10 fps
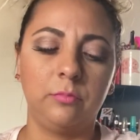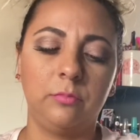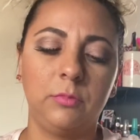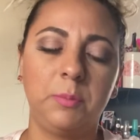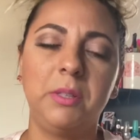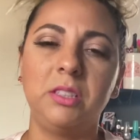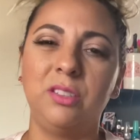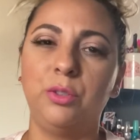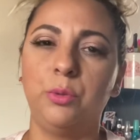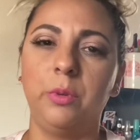It smells a
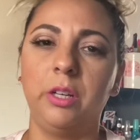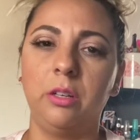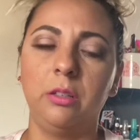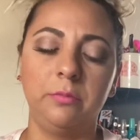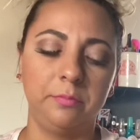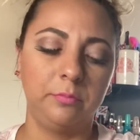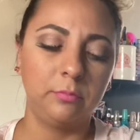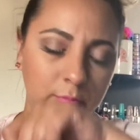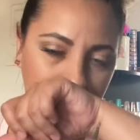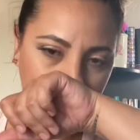little weird.
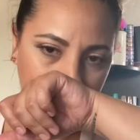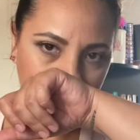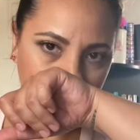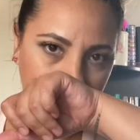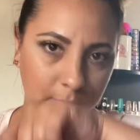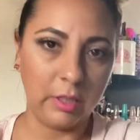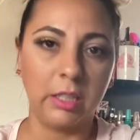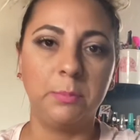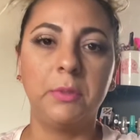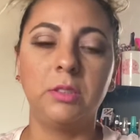Yeah, it
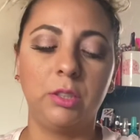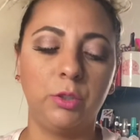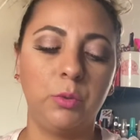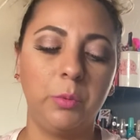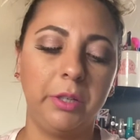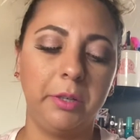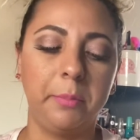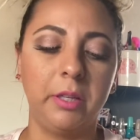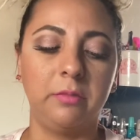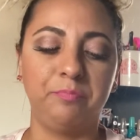smells a little weird,
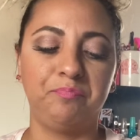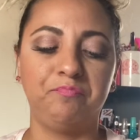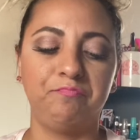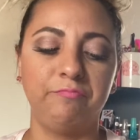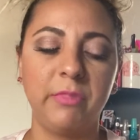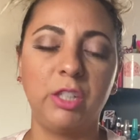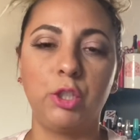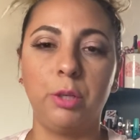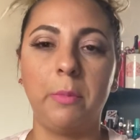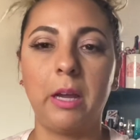but not
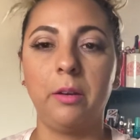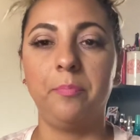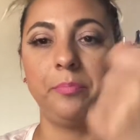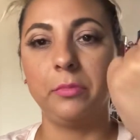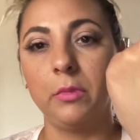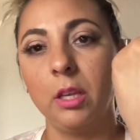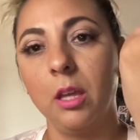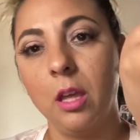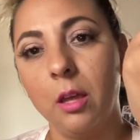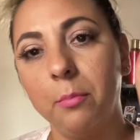too bad.
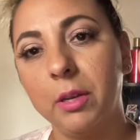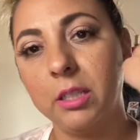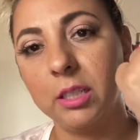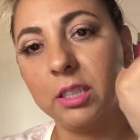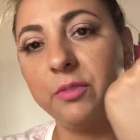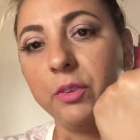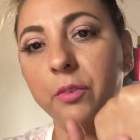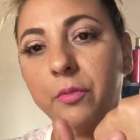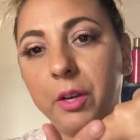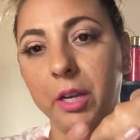But it does feel
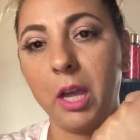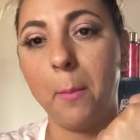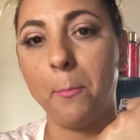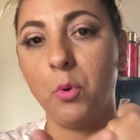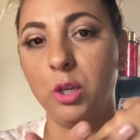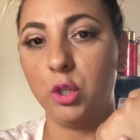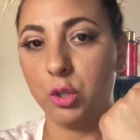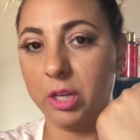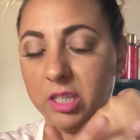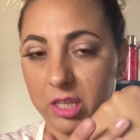very
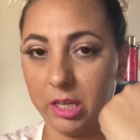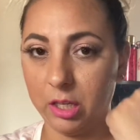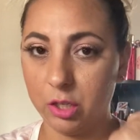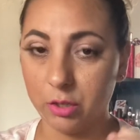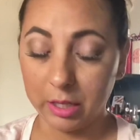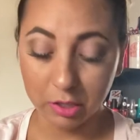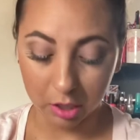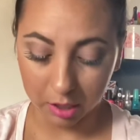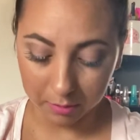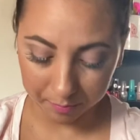moisturizing, so that's good.